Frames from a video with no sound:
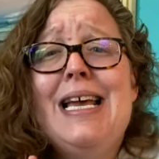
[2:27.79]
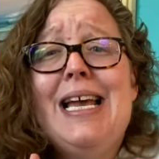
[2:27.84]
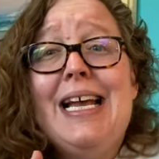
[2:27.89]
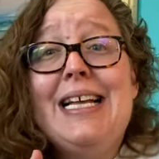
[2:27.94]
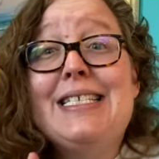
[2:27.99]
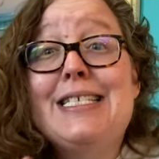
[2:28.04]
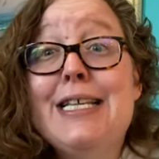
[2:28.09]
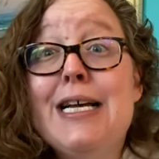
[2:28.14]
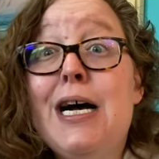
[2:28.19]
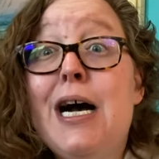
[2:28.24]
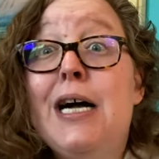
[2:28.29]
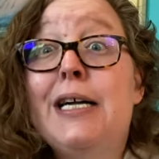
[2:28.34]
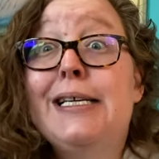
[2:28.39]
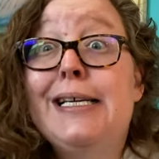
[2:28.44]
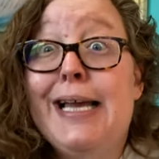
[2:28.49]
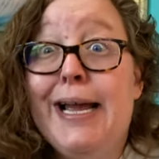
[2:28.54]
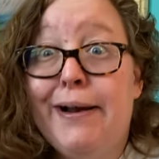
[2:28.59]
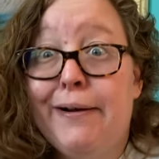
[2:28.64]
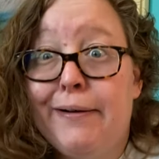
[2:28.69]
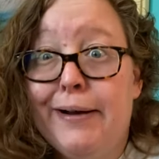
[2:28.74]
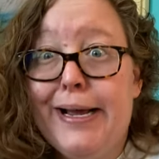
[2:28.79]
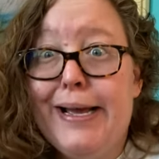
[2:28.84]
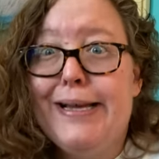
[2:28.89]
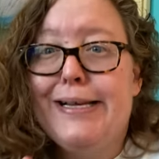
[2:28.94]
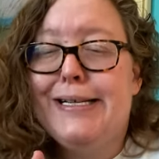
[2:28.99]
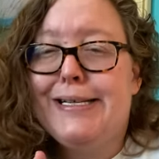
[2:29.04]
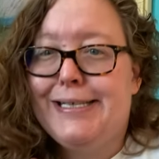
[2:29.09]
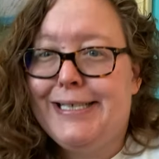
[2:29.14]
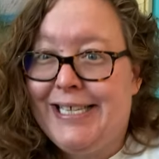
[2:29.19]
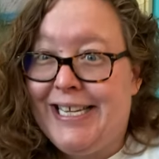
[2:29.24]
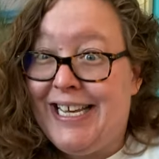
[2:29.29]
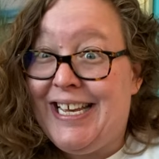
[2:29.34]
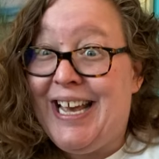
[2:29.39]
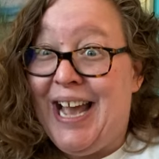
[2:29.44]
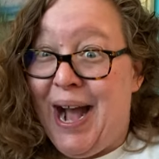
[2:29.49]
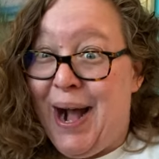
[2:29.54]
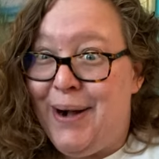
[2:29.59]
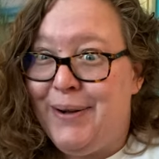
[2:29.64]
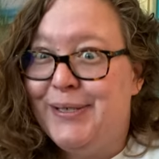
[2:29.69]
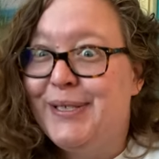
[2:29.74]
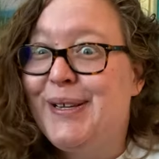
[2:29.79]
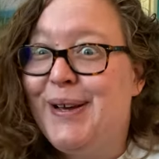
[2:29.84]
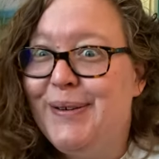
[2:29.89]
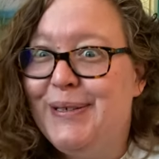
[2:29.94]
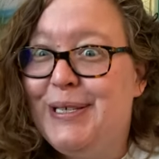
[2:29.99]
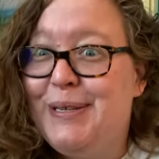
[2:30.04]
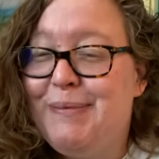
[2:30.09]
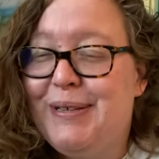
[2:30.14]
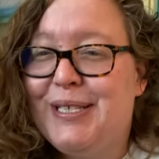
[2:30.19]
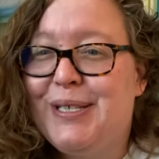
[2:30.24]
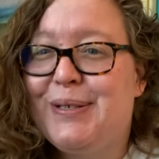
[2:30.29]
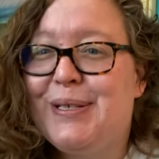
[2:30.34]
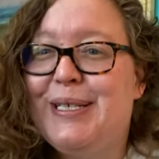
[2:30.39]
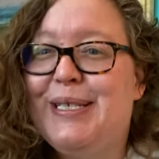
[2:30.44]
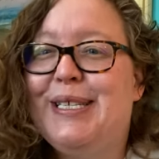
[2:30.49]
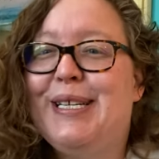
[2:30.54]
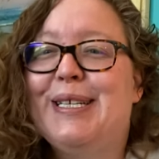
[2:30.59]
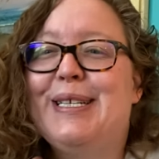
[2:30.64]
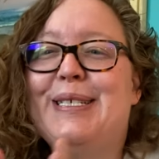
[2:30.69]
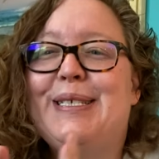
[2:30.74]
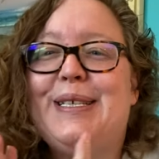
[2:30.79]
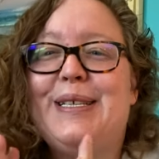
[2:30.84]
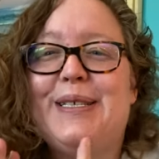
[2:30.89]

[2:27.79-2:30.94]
It's the Hungarian Tea House Cozy Mystery series.